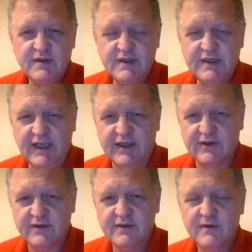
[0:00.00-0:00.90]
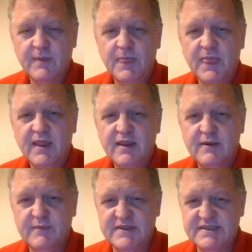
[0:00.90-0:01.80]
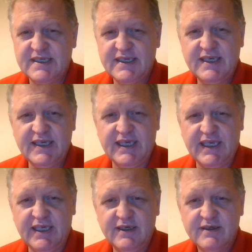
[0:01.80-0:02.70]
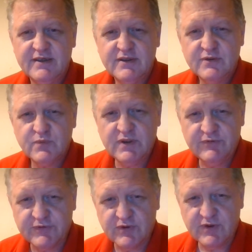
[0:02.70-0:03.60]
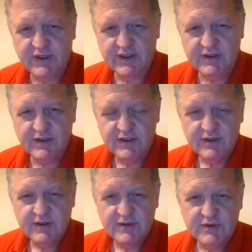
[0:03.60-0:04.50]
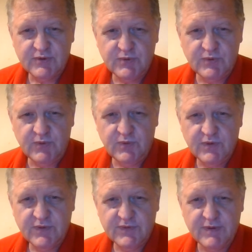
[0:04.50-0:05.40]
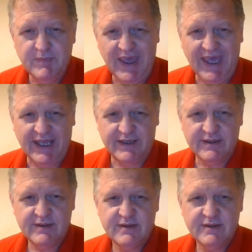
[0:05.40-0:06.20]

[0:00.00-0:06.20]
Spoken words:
der means he, referring to the man.